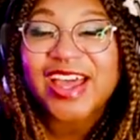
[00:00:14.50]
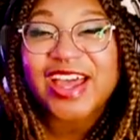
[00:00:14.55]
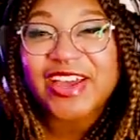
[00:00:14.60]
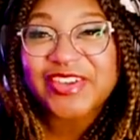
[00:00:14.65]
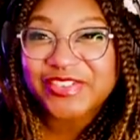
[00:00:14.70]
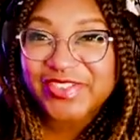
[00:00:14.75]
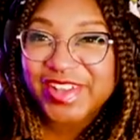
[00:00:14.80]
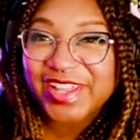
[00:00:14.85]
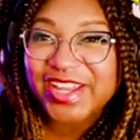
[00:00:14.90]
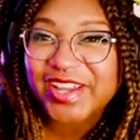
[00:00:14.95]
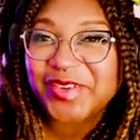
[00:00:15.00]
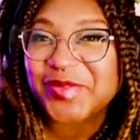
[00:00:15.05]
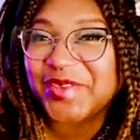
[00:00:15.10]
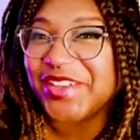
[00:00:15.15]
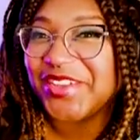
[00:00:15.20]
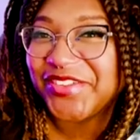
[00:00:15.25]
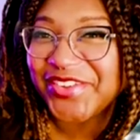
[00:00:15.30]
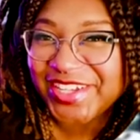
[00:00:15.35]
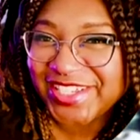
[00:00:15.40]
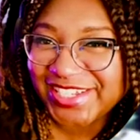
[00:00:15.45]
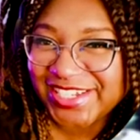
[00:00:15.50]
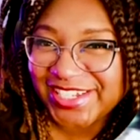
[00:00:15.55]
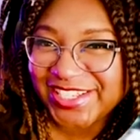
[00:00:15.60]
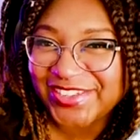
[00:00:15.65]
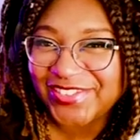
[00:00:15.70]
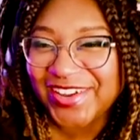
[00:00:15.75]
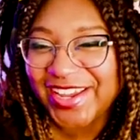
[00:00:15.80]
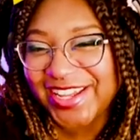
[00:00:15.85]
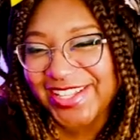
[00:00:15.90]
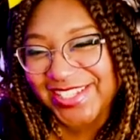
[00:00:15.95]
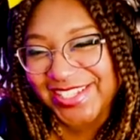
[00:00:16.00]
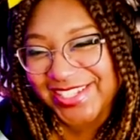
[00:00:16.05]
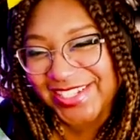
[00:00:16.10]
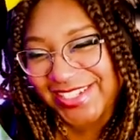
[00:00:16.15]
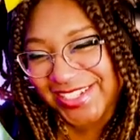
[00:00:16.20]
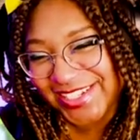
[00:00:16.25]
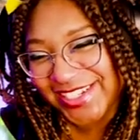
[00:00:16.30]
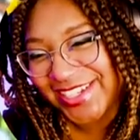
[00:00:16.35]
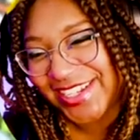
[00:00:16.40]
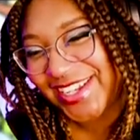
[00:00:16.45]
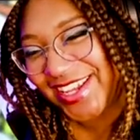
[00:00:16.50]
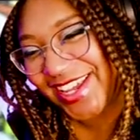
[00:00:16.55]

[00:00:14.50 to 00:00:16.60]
I feel like I'm in Luigi's mansion.